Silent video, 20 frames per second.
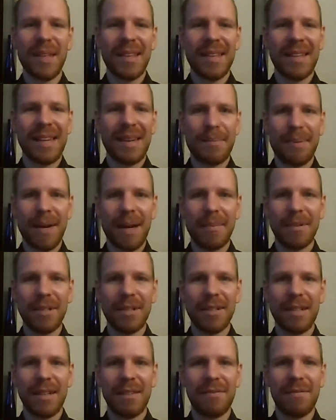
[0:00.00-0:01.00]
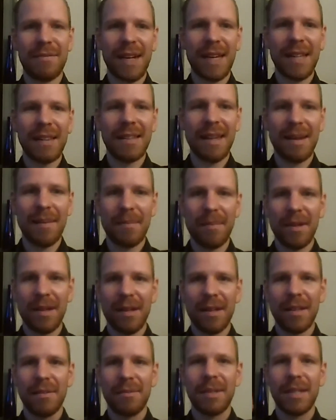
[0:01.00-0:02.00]
They flood them
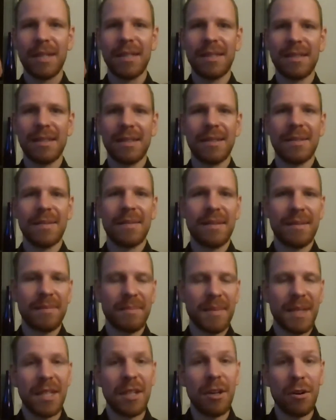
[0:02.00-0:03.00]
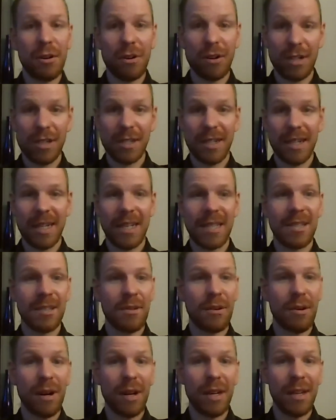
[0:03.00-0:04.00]
with mediocre science
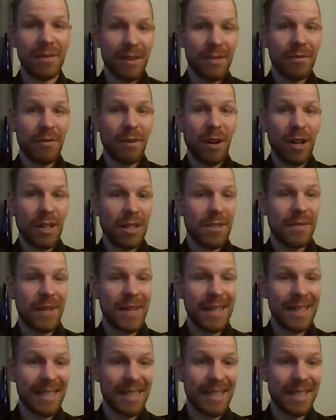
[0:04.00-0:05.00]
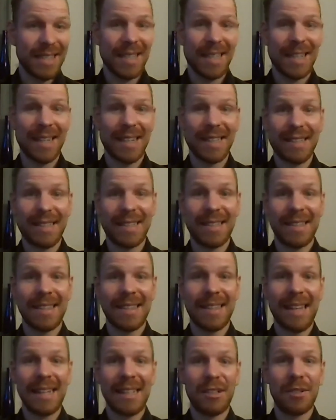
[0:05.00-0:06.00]
or even false findings, and
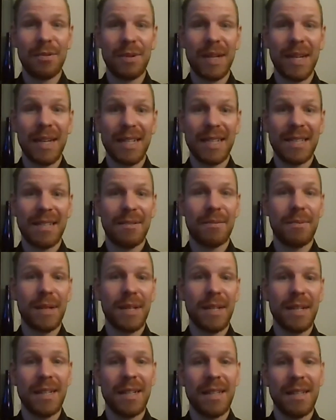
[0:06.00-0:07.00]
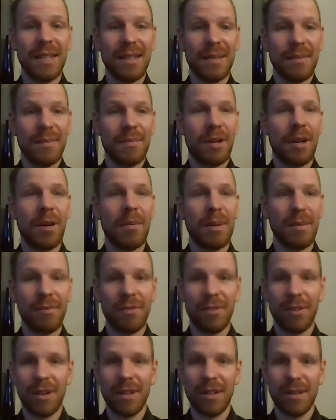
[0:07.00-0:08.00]
that creates a real problem
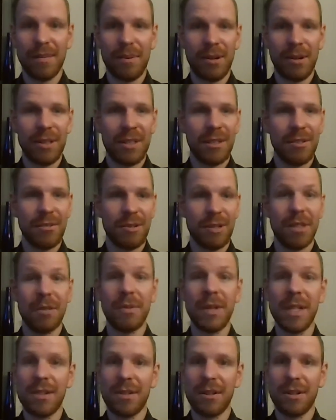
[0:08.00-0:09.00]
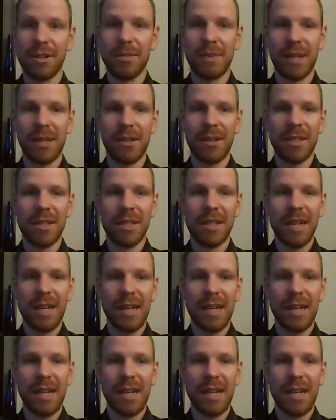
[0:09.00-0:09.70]
for the person doing the research, because